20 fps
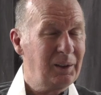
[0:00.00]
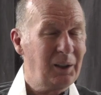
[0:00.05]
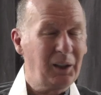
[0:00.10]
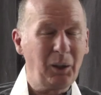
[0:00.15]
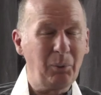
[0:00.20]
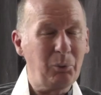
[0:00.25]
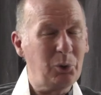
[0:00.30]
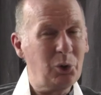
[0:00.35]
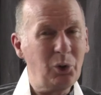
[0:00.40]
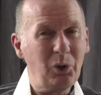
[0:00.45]

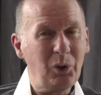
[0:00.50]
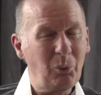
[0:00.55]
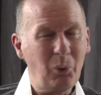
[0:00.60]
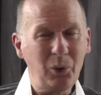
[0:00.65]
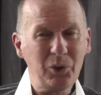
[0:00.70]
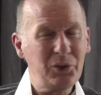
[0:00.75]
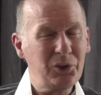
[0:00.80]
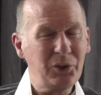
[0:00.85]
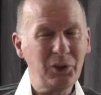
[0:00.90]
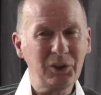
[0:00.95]
and I'm sure it
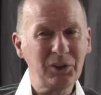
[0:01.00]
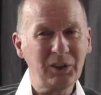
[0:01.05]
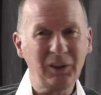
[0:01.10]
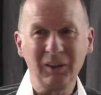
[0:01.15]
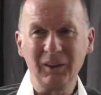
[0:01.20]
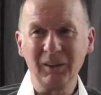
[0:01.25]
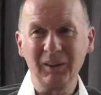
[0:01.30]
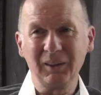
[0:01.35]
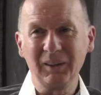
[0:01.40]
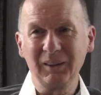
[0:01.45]
wasn't just
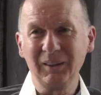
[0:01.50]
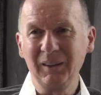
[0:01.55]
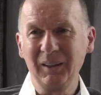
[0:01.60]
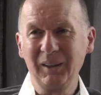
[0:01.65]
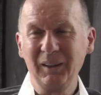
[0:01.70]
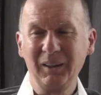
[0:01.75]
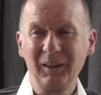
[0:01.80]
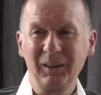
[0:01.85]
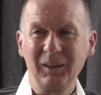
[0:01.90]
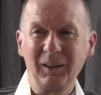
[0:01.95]
a,
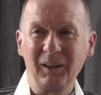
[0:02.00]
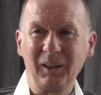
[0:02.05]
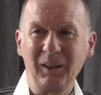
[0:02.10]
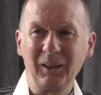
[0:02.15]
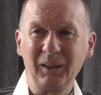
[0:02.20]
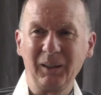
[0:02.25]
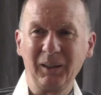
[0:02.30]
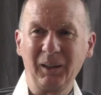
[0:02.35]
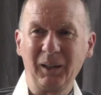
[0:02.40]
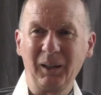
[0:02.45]

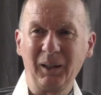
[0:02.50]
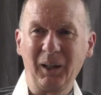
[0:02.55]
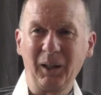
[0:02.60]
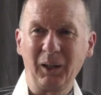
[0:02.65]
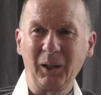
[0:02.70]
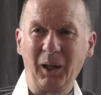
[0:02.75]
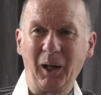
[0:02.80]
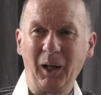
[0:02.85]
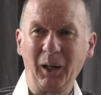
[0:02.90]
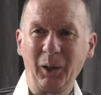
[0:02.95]
a,
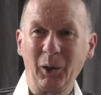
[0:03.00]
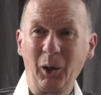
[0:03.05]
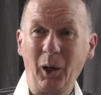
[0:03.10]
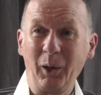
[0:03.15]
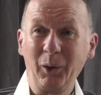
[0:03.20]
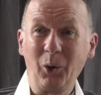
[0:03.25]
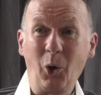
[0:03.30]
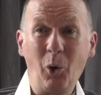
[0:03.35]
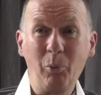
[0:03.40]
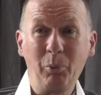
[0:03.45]
a, a
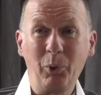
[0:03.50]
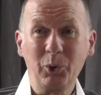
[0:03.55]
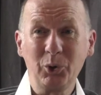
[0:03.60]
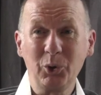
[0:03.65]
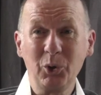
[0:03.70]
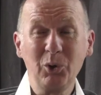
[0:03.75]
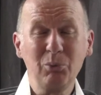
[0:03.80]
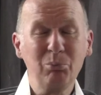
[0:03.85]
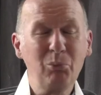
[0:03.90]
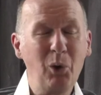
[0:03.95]
an
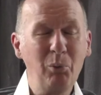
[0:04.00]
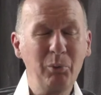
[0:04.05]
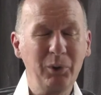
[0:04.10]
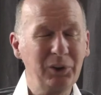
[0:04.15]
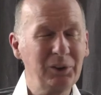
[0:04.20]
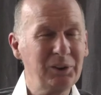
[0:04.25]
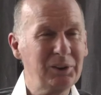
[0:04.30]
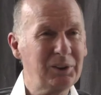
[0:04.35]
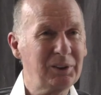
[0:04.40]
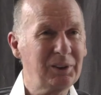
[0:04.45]
opportune
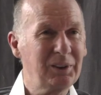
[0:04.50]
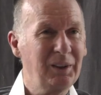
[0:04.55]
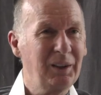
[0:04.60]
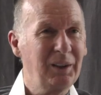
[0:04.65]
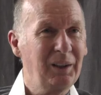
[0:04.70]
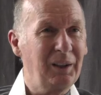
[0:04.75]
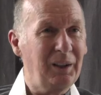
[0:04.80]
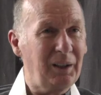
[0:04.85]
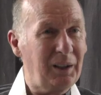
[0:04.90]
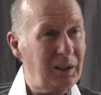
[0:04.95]
moment,
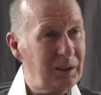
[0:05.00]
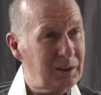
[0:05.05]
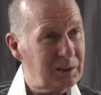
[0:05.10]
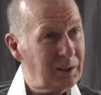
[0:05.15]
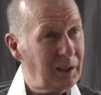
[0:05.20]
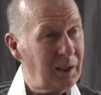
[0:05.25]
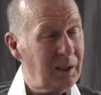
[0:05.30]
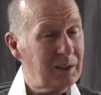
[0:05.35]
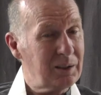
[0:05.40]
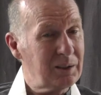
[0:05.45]
he
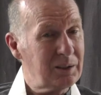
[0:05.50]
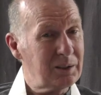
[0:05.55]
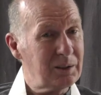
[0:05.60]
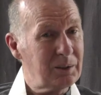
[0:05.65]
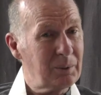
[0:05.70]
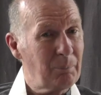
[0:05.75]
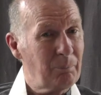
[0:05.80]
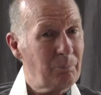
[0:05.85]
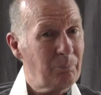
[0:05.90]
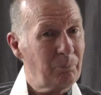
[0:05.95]

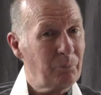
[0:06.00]
says,